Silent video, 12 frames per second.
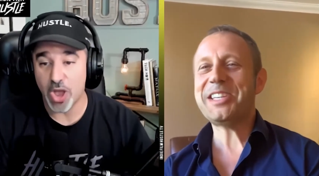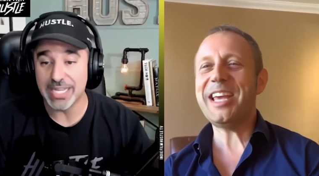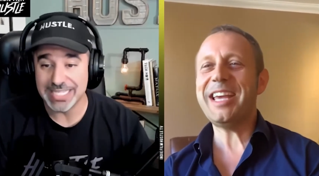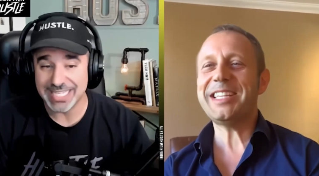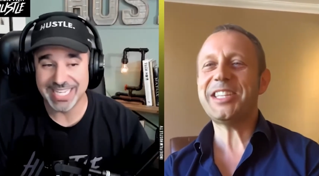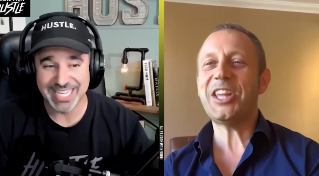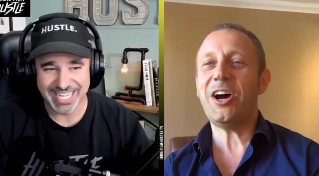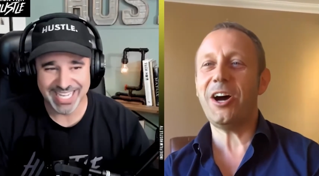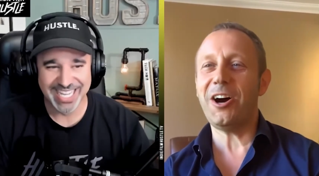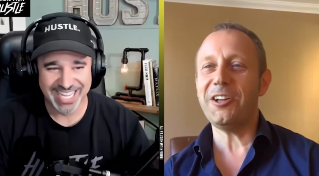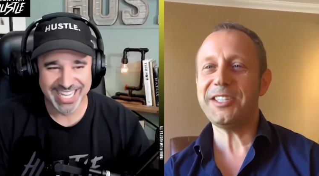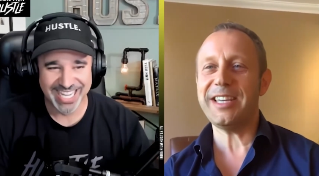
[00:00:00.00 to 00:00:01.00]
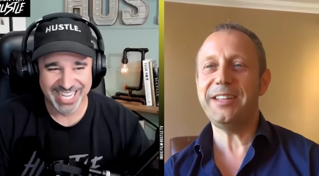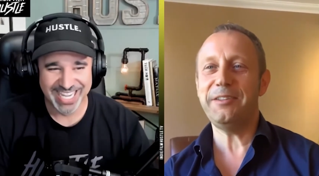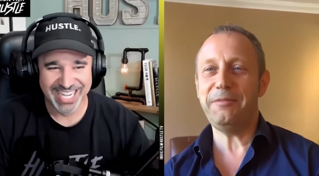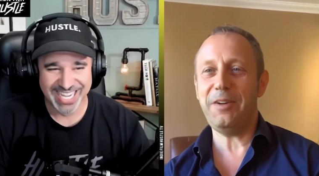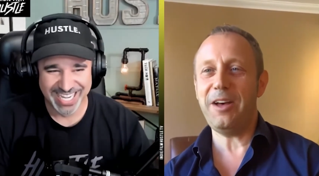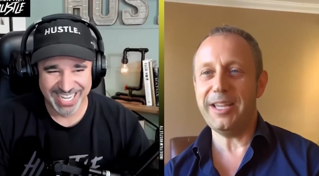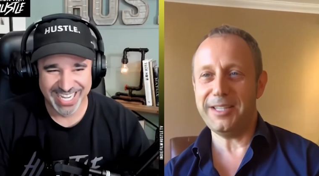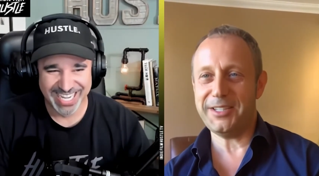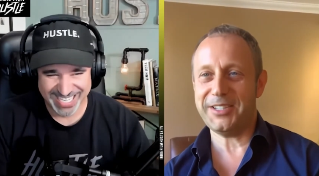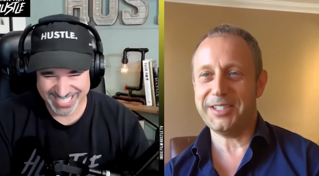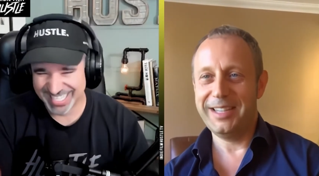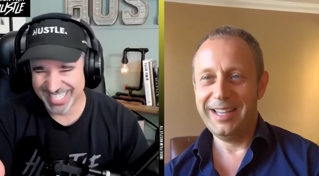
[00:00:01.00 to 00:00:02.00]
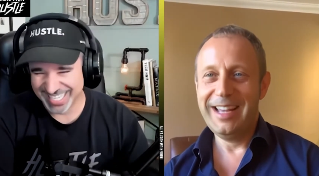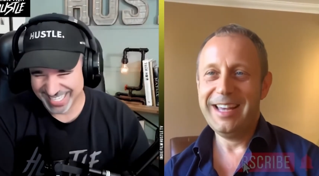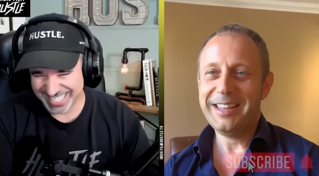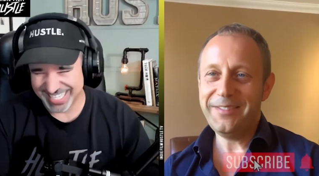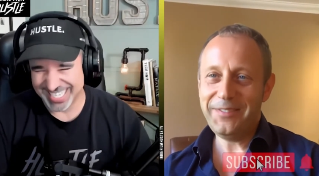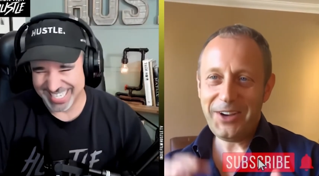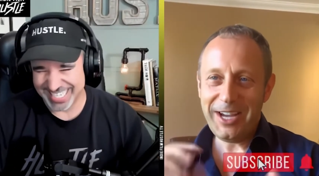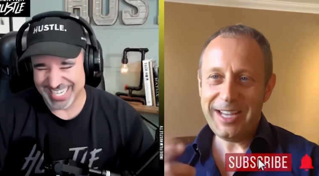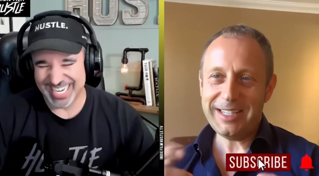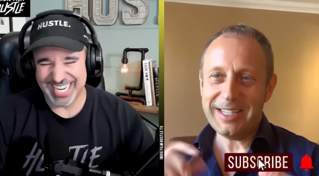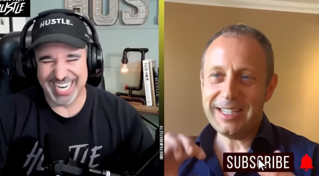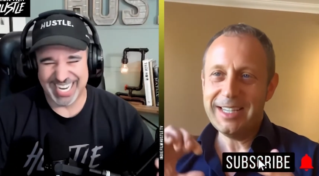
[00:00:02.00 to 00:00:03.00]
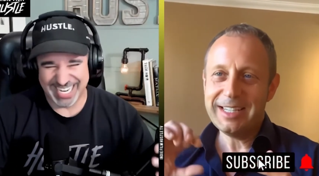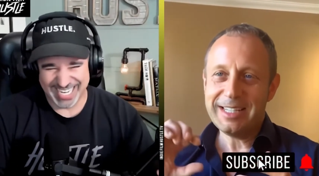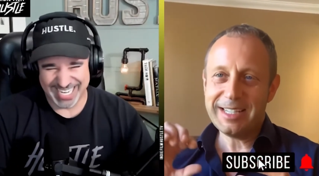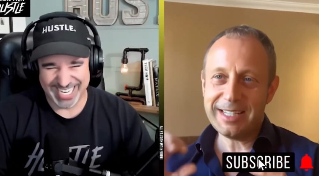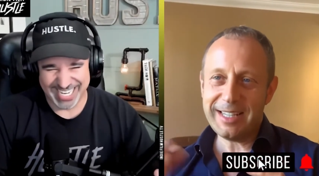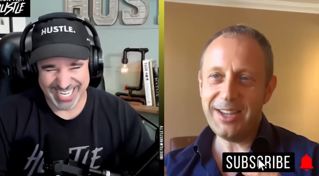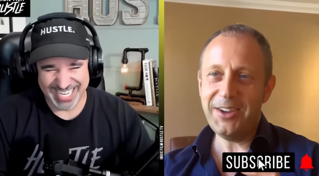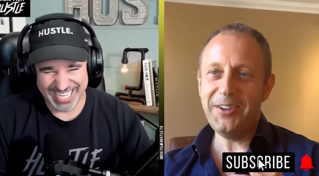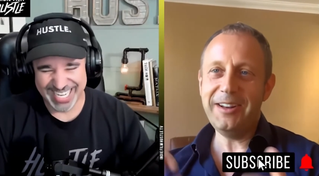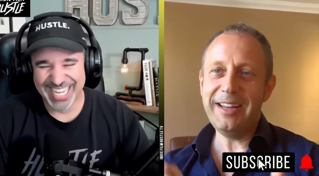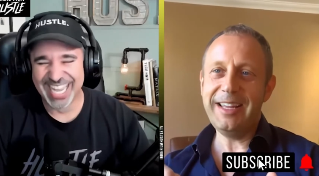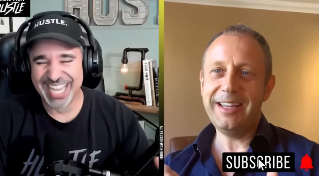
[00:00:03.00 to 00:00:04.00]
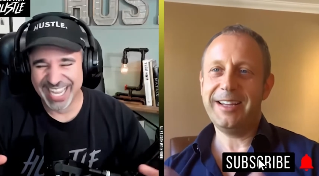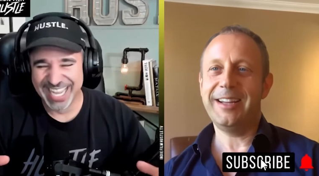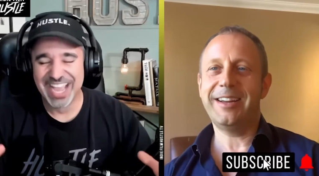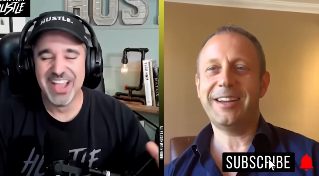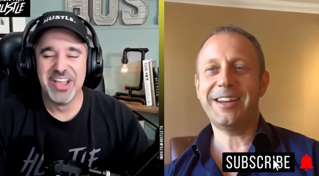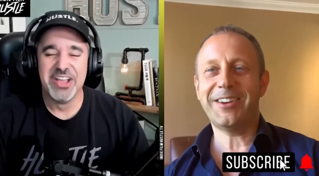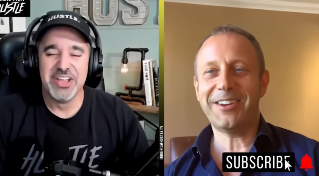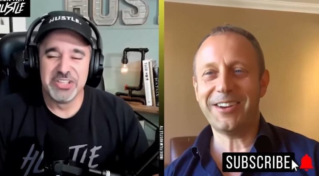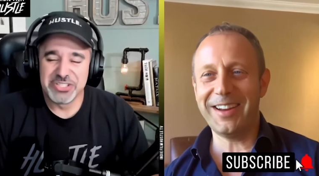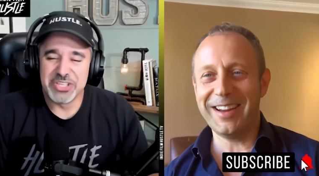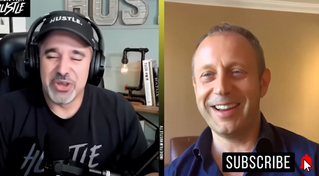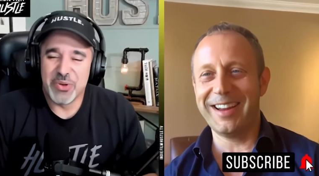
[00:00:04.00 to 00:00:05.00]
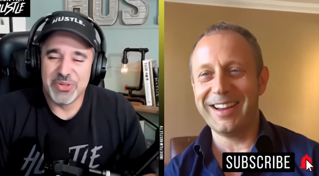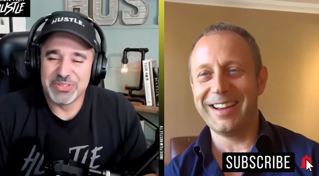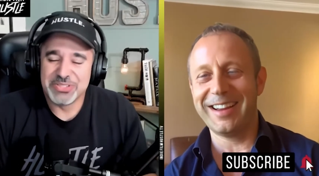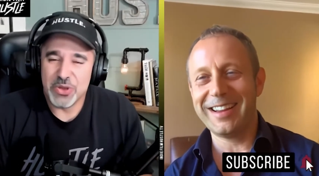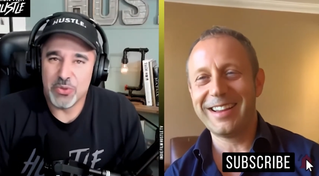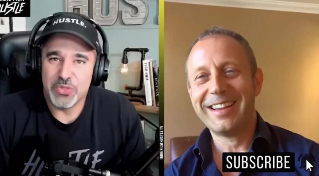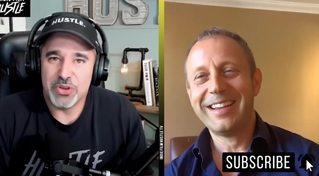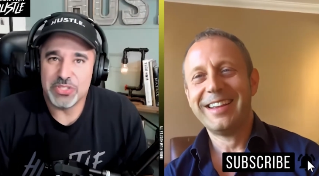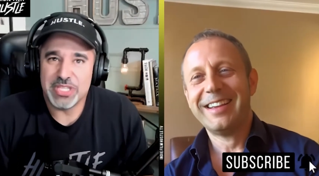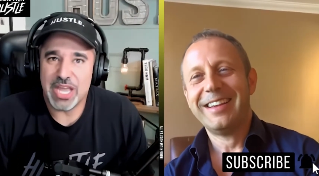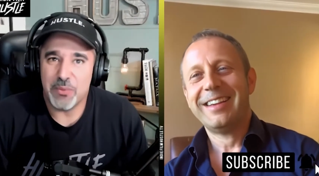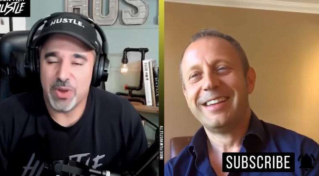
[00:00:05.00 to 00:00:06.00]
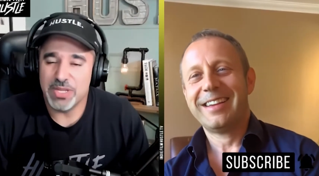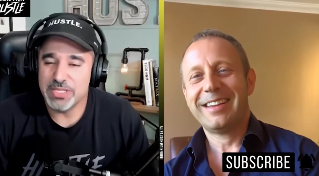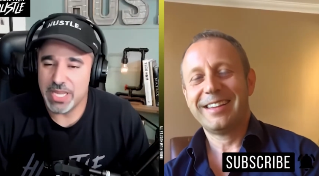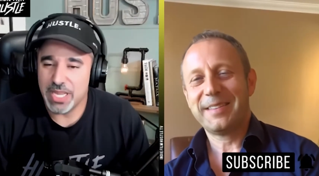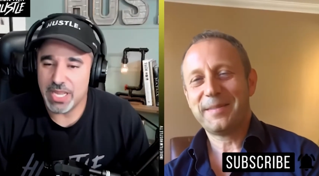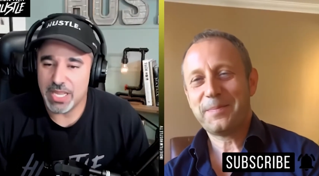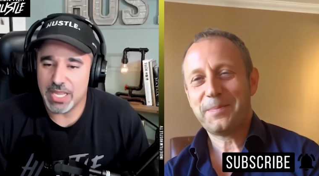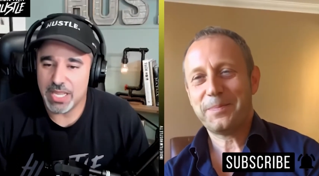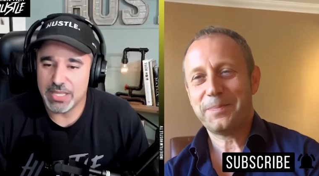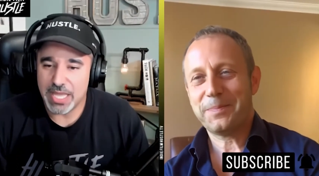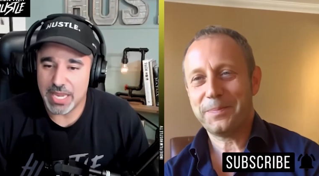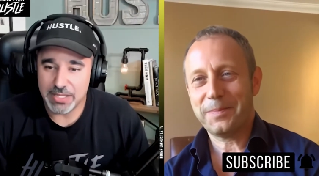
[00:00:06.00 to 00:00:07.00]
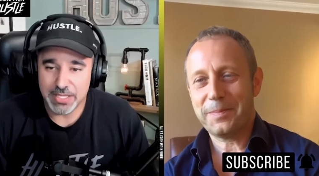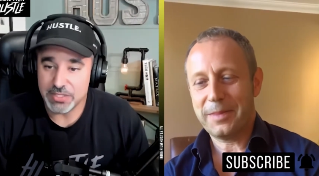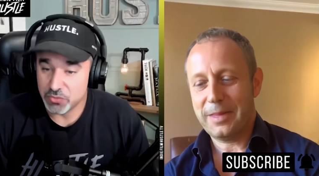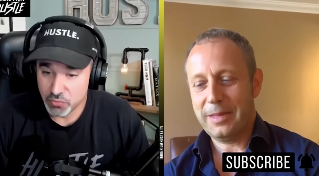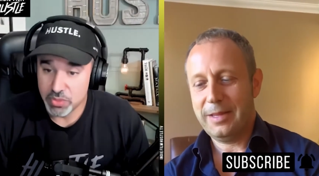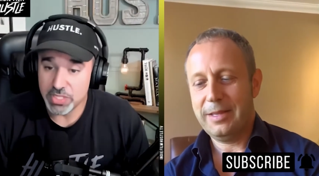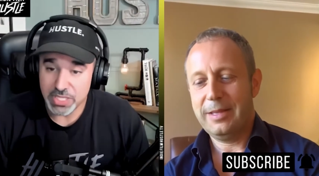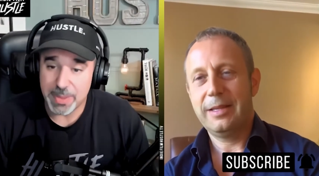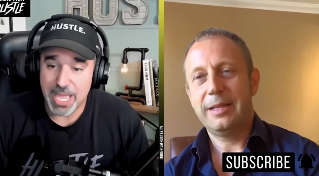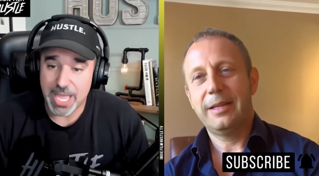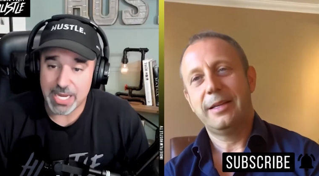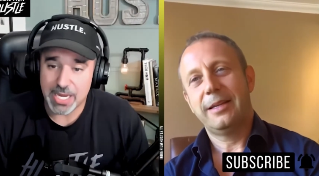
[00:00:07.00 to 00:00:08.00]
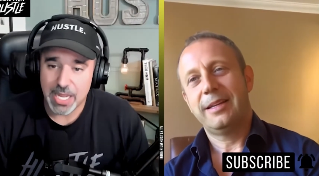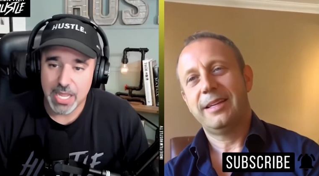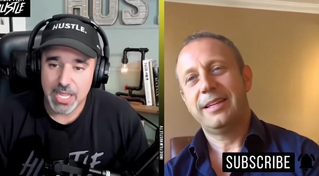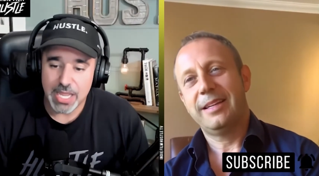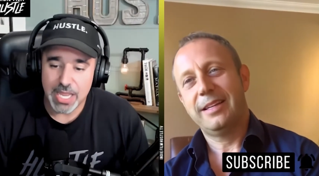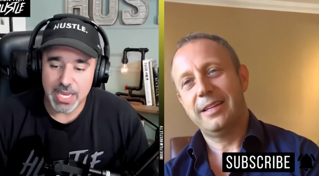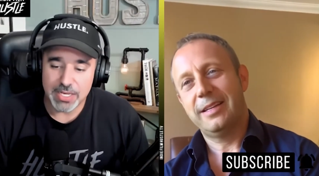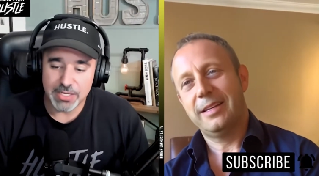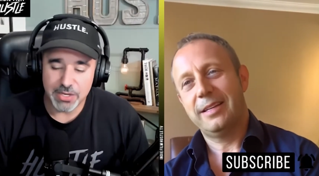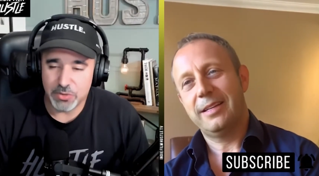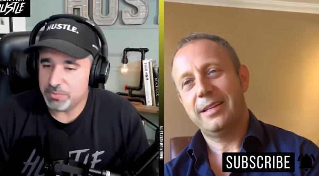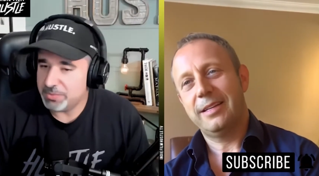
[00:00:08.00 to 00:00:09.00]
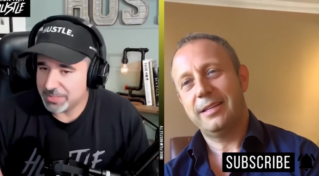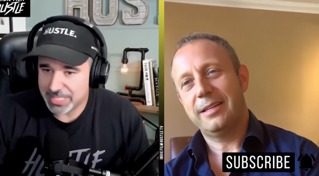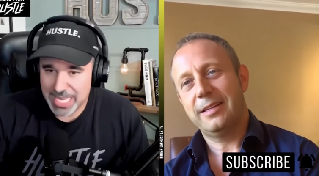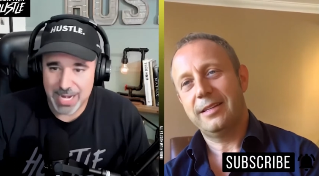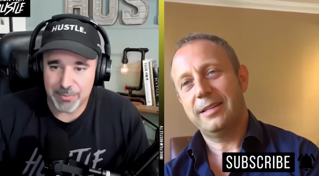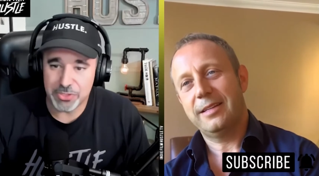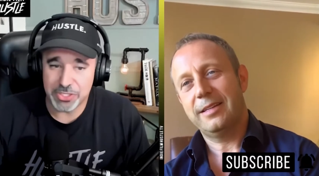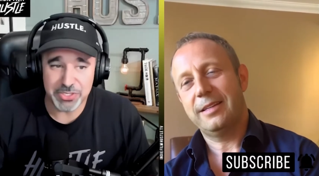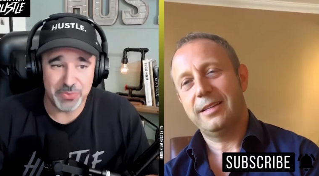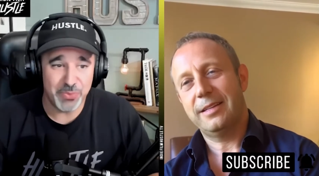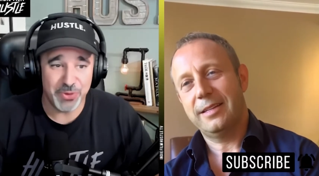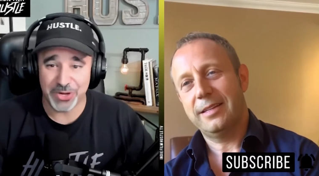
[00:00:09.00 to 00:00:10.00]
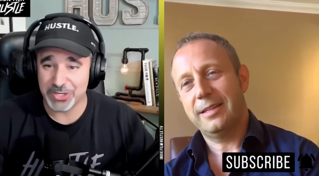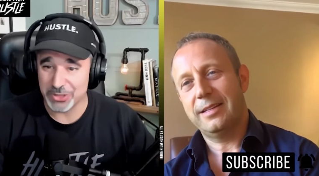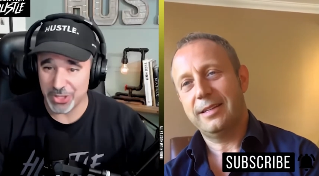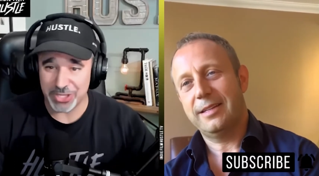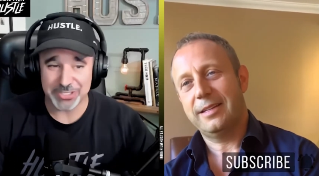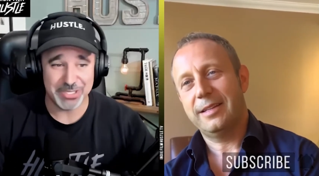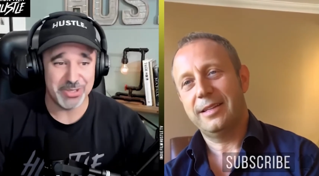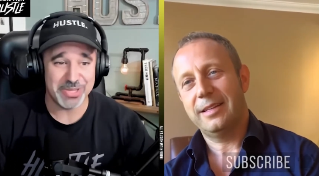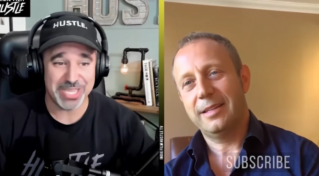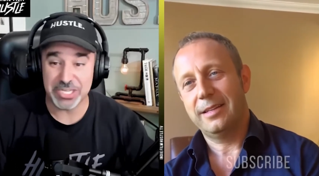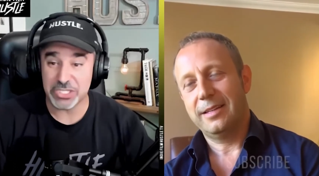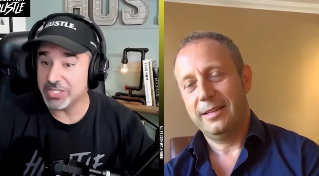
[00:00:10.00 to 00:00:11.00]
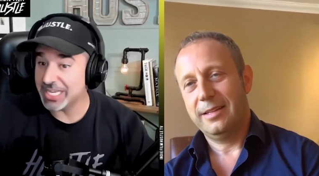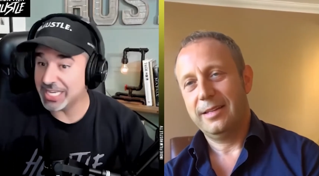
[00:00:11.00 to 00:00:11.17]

Speaker 1: one. It's the heart in the vice the vice slowly. so
Speaker 2: so there's that one day that that's really bad, and you know the camera doesn't work. Lost the location.